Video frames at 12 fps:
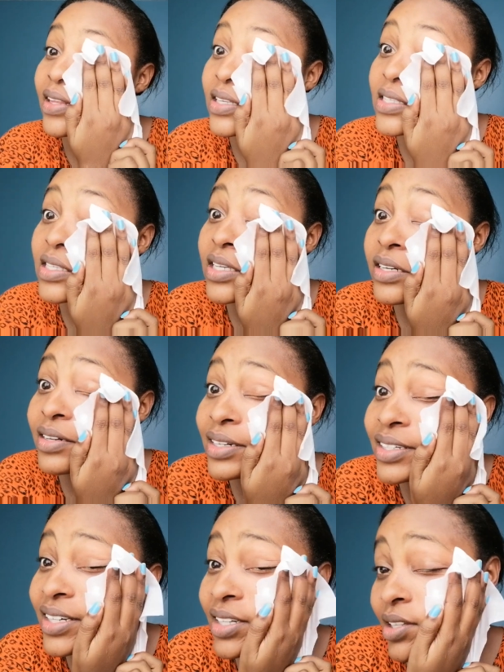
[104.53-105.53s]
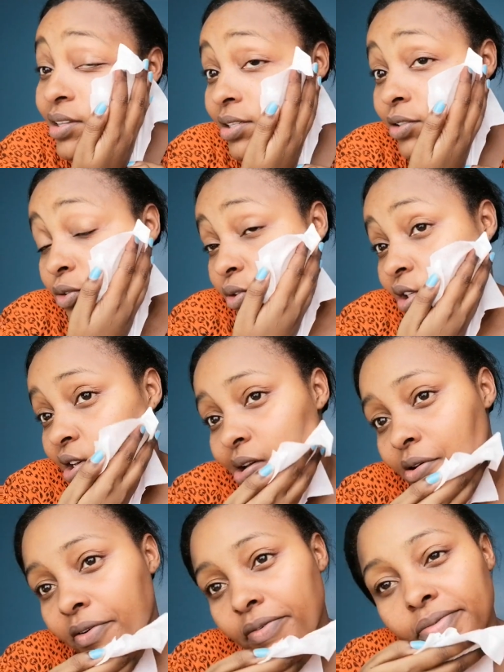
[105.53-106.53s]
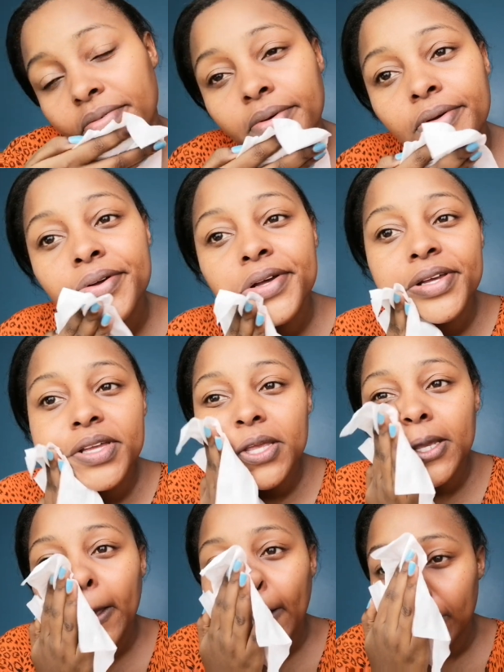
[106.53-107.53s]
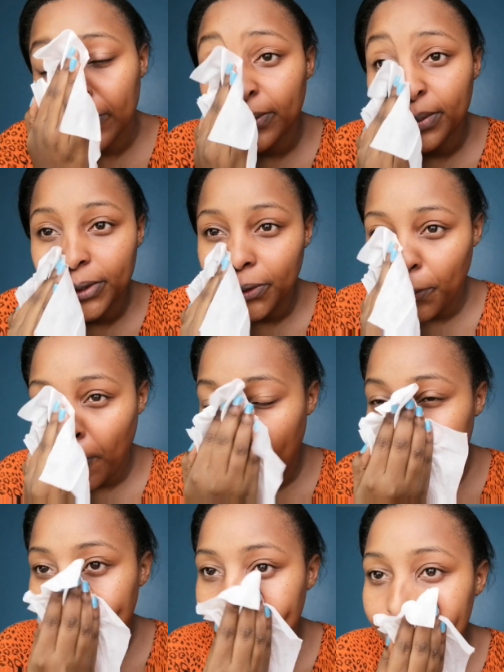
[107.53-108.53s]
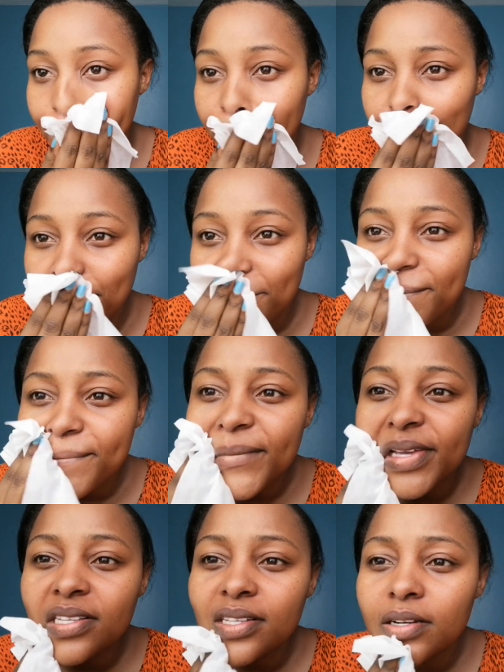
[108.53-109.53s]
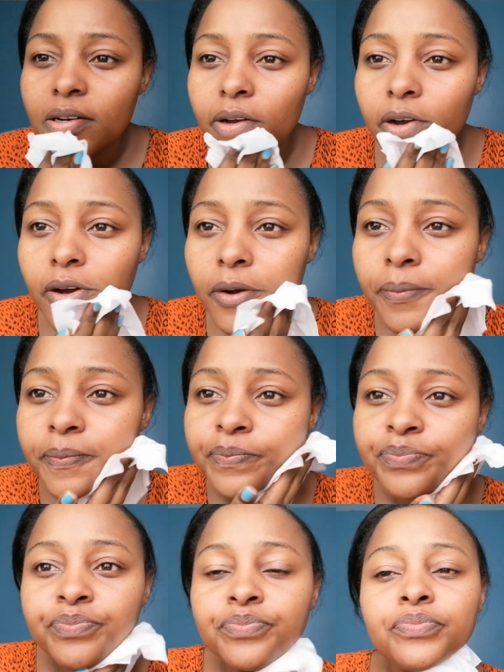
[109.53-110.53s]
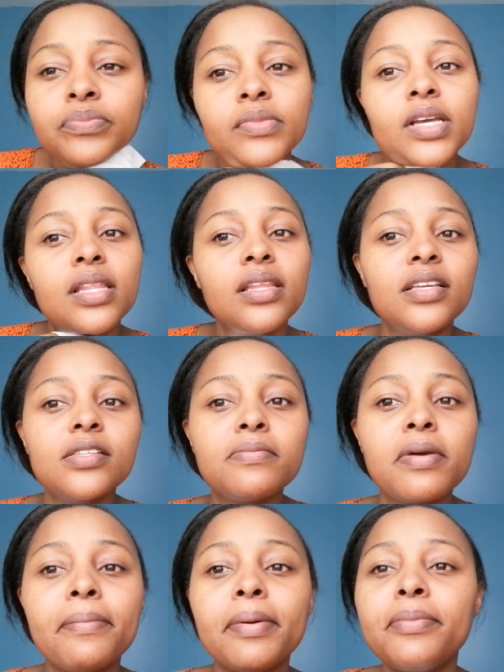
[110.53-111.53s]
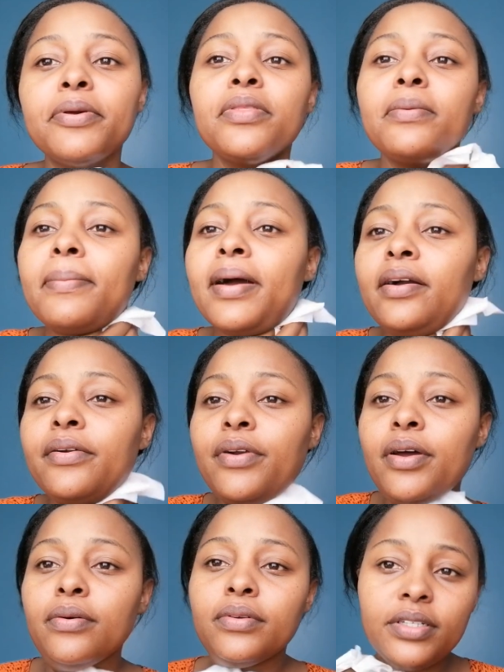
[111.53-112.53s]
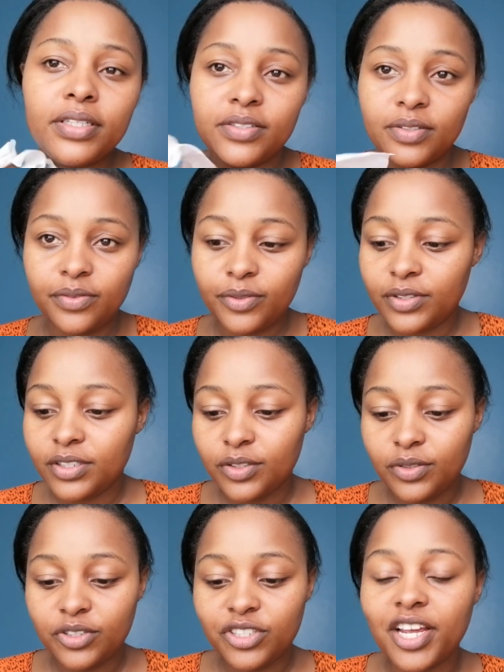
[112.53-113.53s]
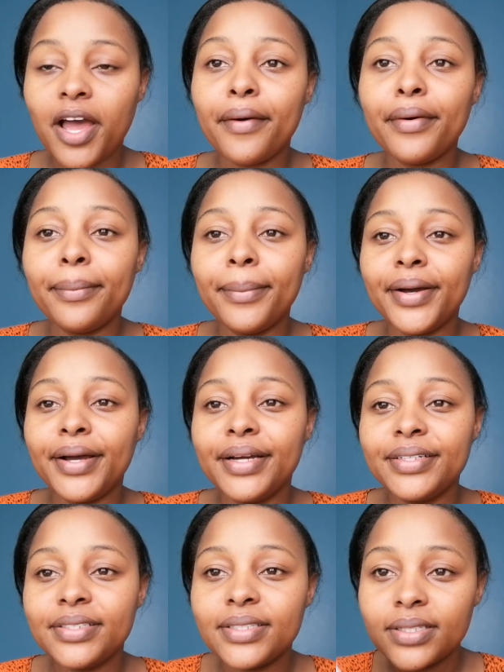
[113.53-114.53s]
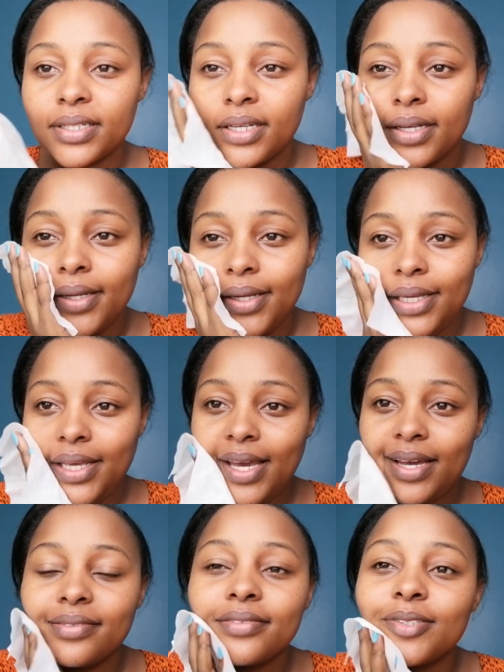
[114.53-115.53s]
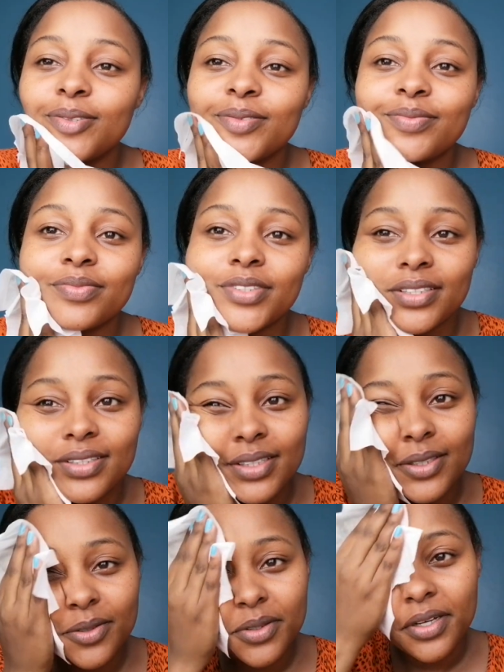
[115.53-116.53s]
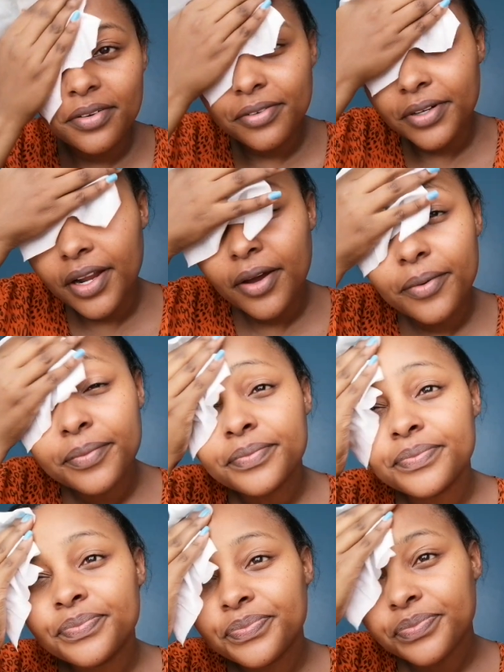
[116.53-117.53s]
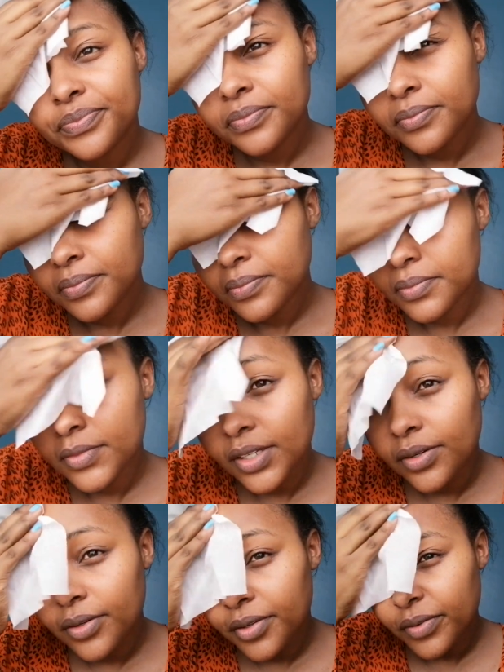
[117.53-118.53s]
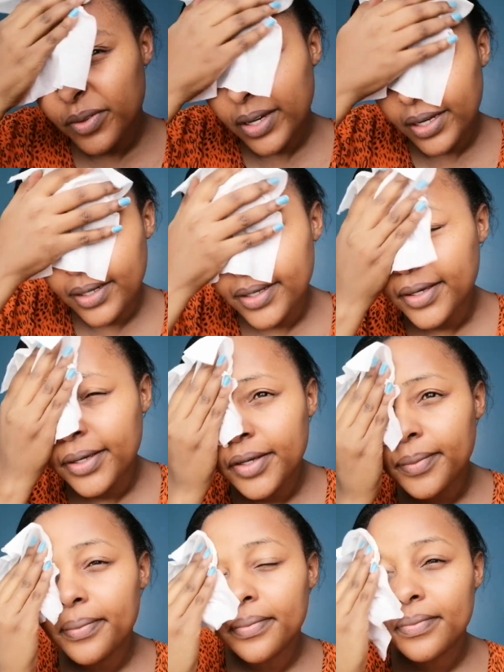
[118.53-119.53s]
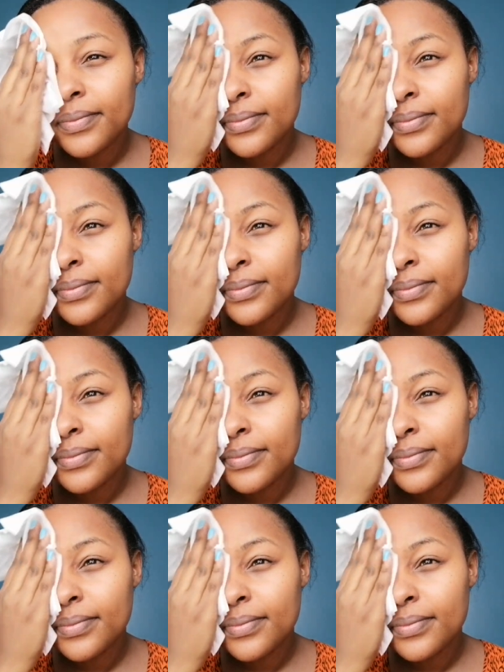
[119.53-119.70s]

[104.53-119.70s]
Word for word: there's really anything to get off, just to be sure. Please ignore, here's my baby in the background, he's refusing to shower, but yeah, so just ignore that for now. I don't know if you can hear him